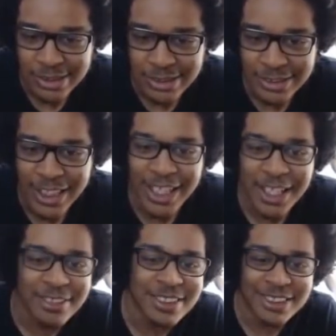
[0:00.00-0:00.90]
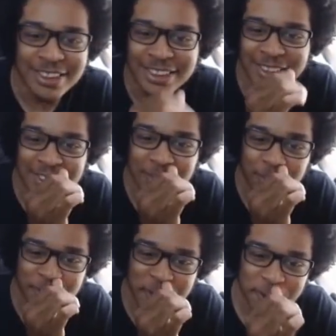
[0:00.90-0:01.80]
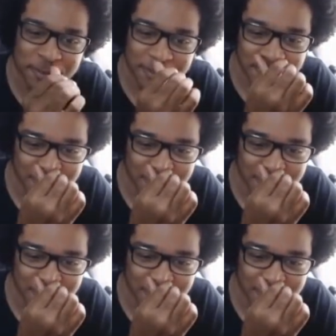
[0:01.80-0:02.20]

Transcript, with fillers: Ah, that was his little, little preview.